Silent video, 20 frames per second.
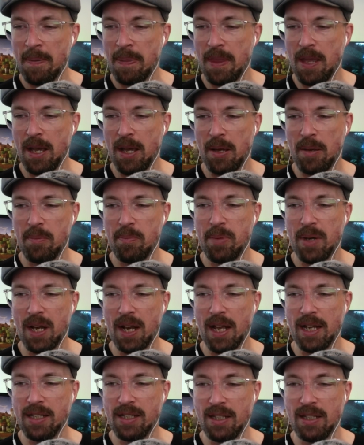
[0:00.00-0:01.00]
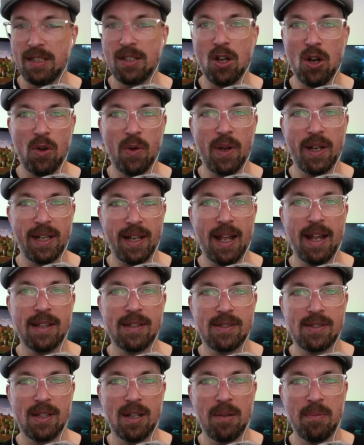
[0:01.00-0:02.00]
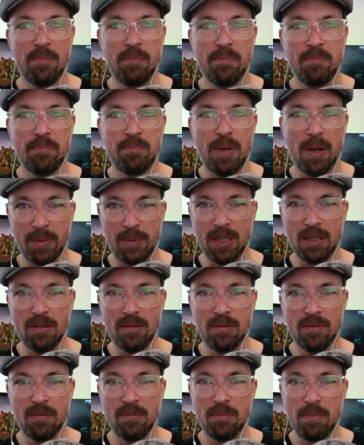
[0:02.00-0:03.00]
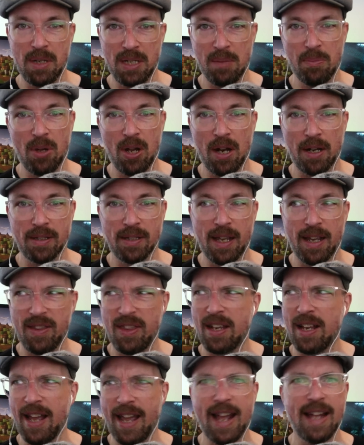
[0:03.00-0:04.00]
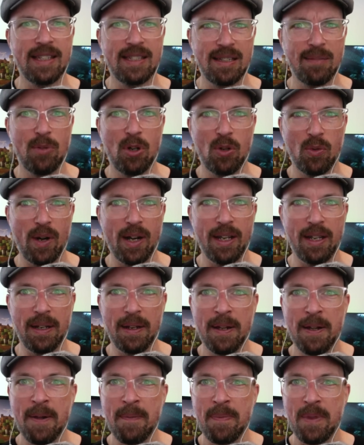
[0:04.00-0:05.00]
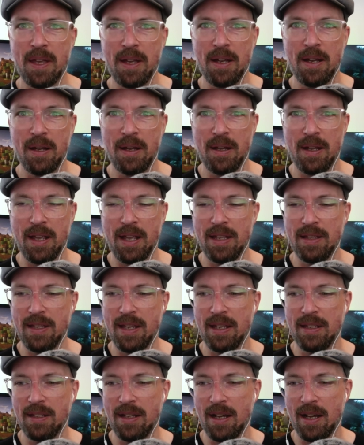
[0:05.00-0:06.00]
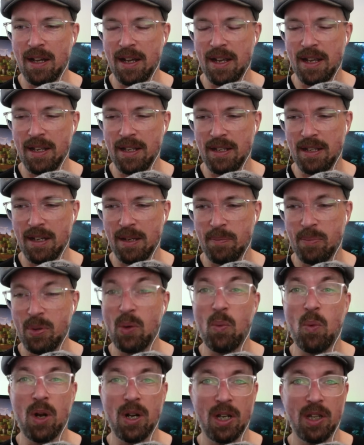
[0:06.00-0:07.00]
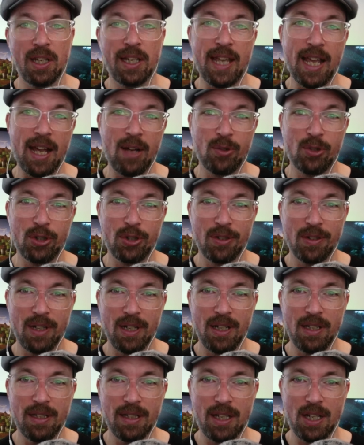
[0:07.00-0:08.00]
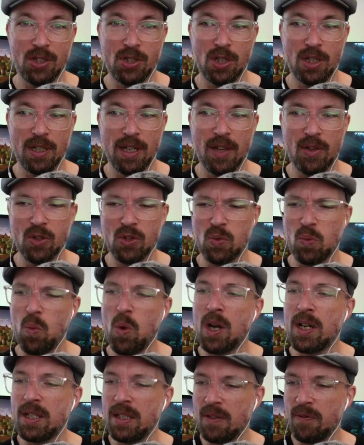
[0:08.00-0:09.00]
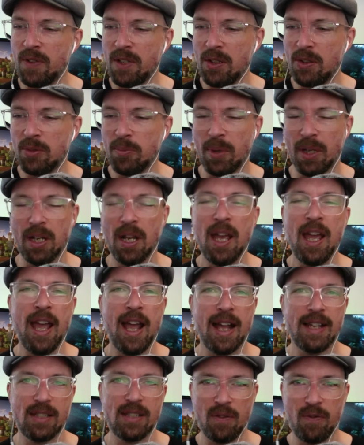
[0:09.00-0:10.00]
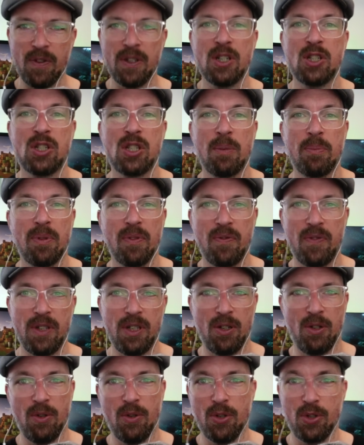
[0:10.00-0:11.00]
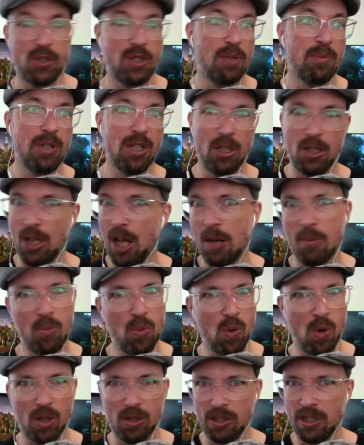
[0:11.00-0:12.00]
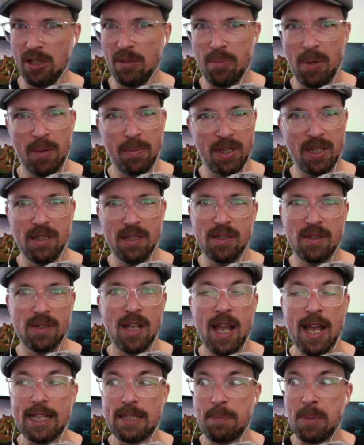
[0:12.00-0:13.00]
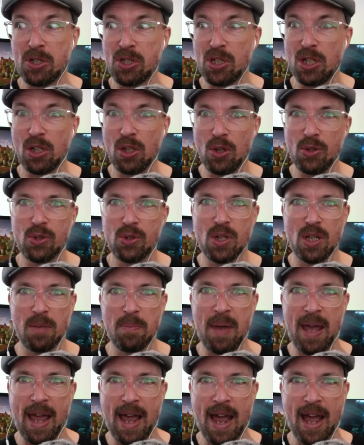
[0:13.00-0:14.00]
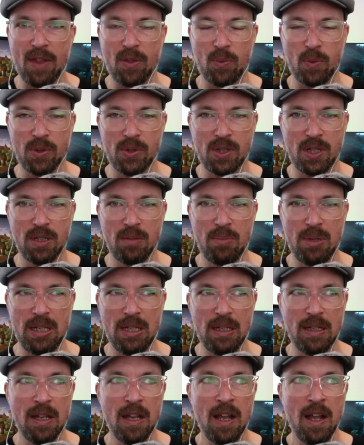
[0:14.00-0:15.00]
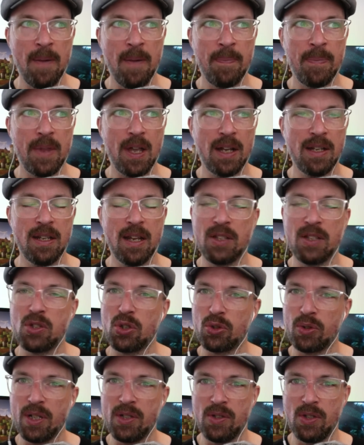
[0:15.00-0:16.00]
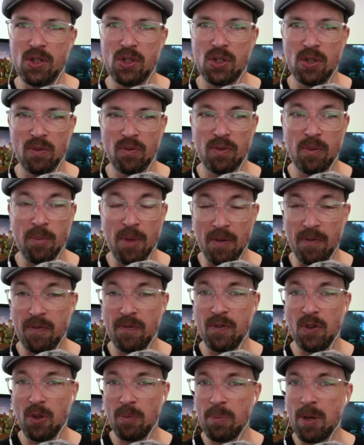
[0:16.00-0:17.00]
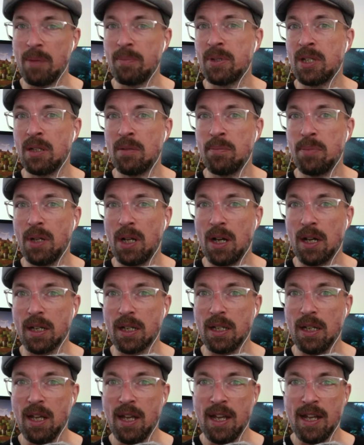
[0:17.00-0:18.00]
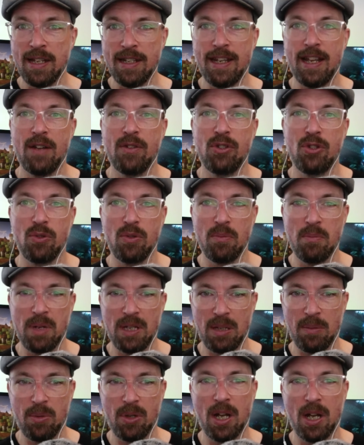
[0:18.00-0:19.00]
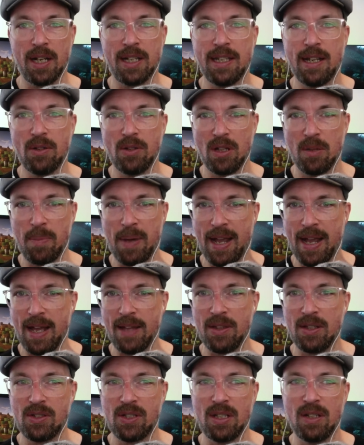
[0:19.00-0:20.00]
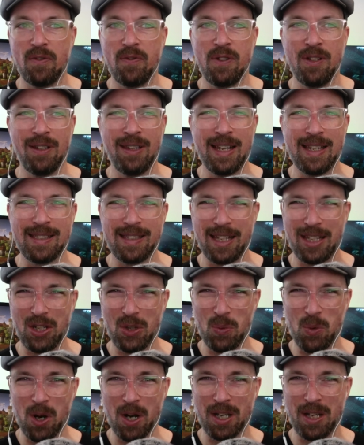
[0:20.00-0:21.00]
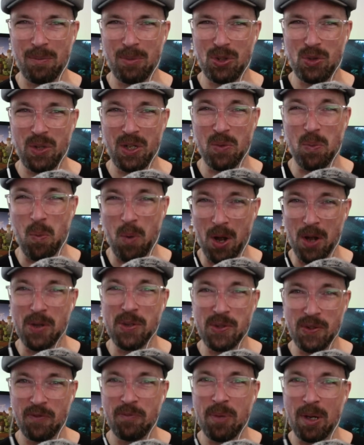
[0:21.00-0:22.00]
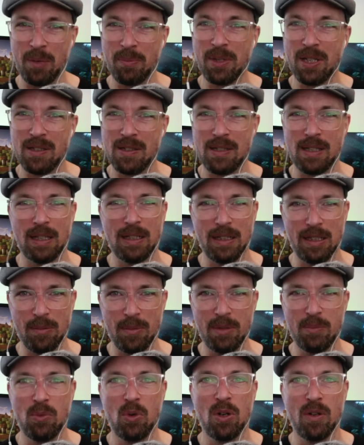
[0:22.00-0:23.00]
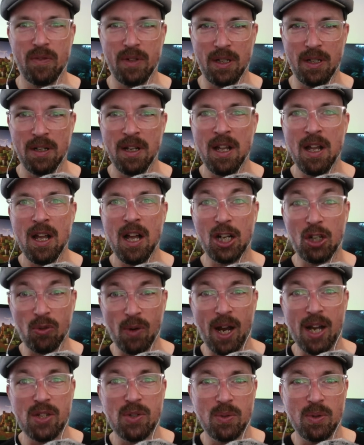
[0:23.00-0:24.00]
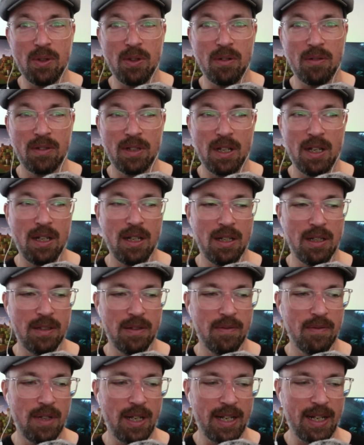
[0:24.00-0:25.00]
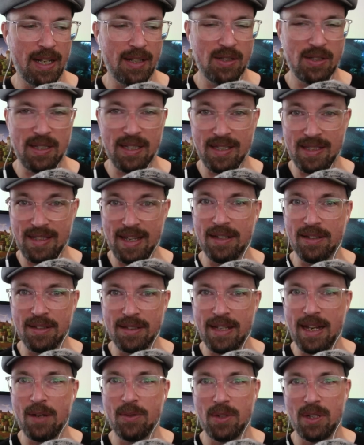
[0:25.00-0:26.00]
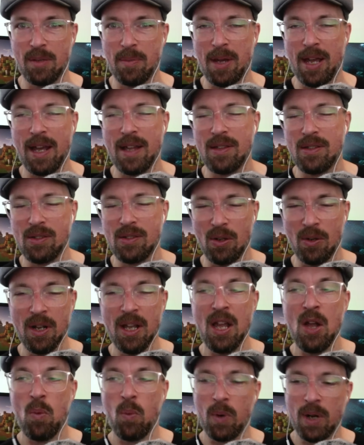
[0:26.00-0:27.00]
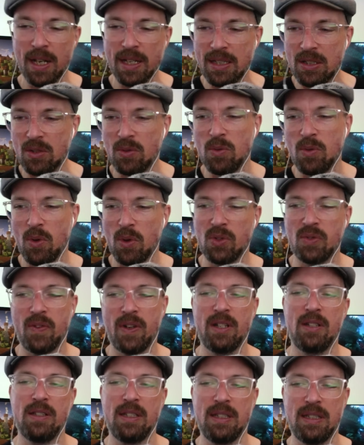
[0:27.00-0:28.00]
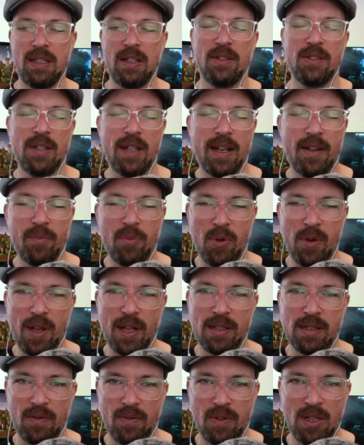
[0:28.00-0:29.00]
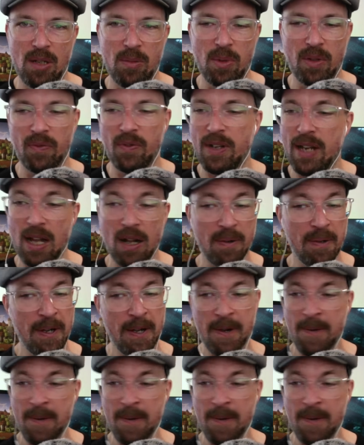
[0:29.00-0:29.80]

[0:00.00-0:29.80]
but I did go and get some pumpkin mini blocks. I think I had some already. And then I put one on the counter in the kitchen, and there's one in the field. But as I finish up the field, there's going to be a lot more little pumpkins, especially closer to the path where it's going to be a nicer transition from the full pumpkin block down to a mini block down to the path. It's going to feel less like you're walking between walls of pumpkins and a little bit more of a gradual, I guess, descent down to the path. So when I do those final details, I'll have more of that stuff in there. But for now,